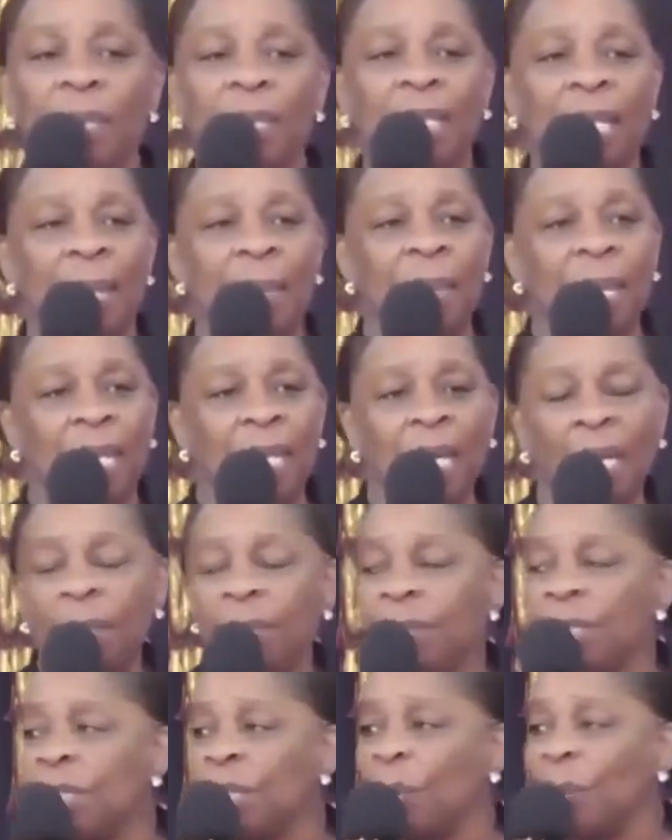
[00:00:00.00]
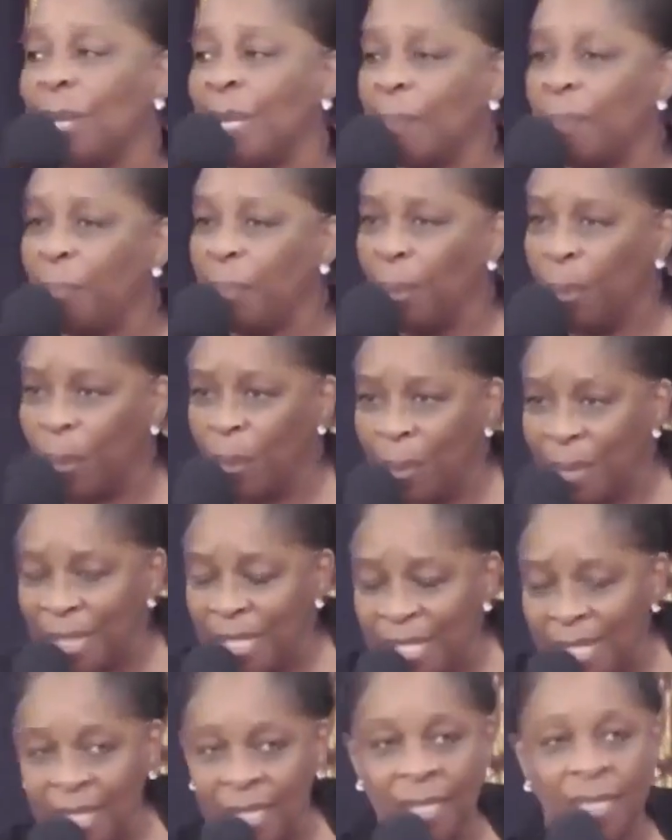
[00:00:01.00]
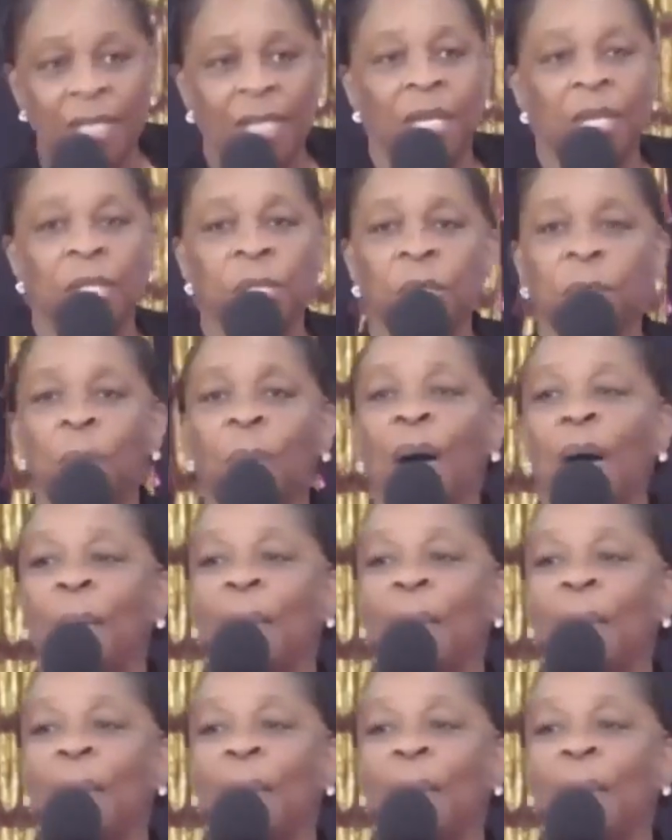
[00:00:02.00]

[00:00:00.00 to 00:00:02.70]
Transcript: They become so important to our